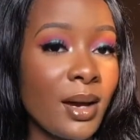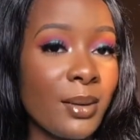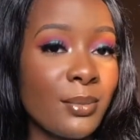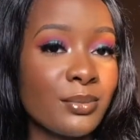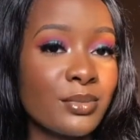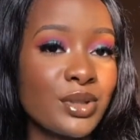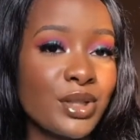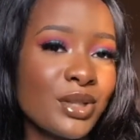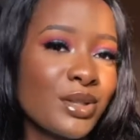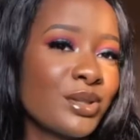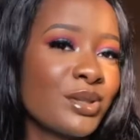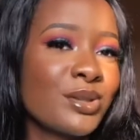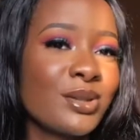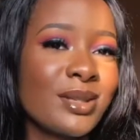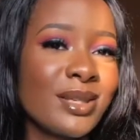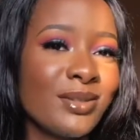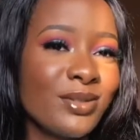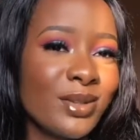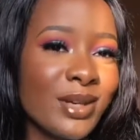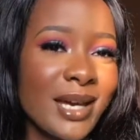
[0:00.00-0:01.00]
just to
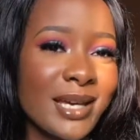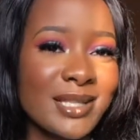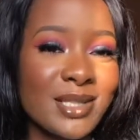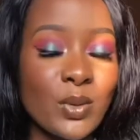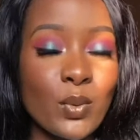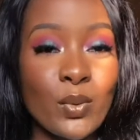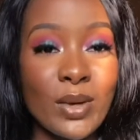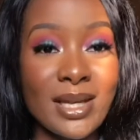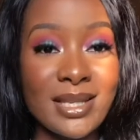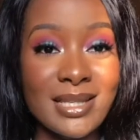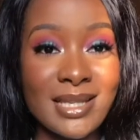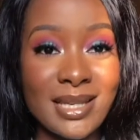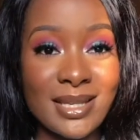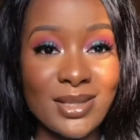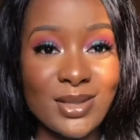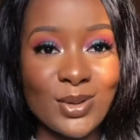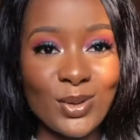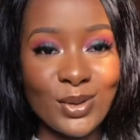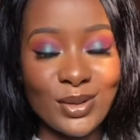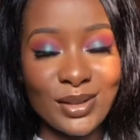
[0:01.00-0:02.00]
give you guys a wear
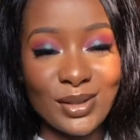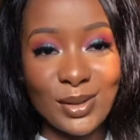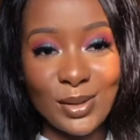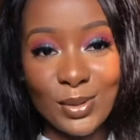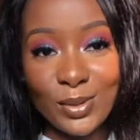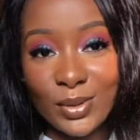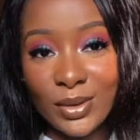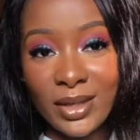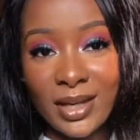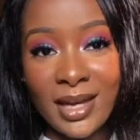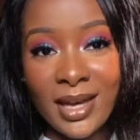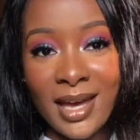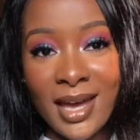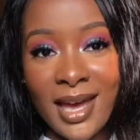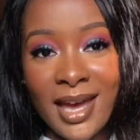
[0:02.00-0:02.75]
test on the look.